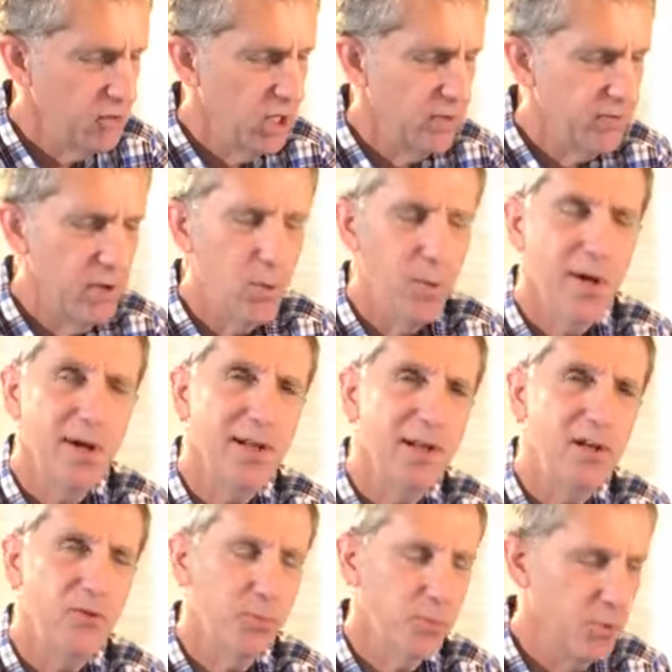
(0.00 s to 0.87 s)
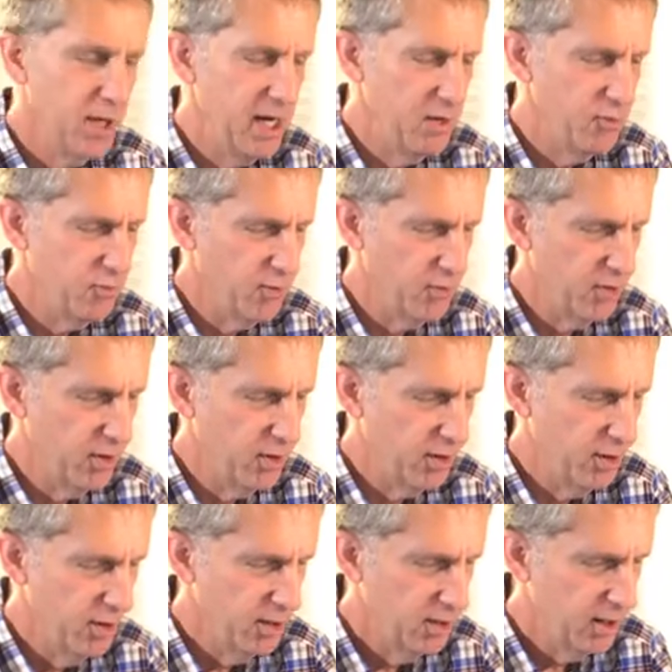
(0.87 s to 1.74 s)
So, everyone, let's pray
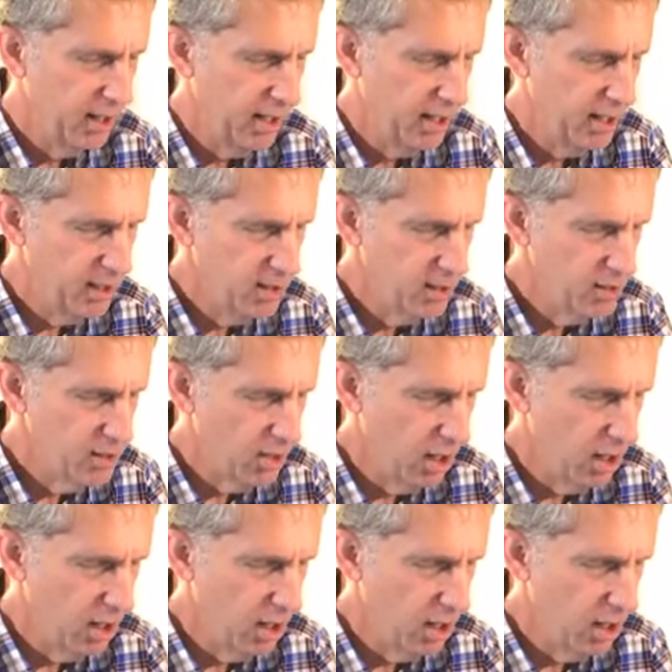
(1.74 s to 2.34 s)
for uh,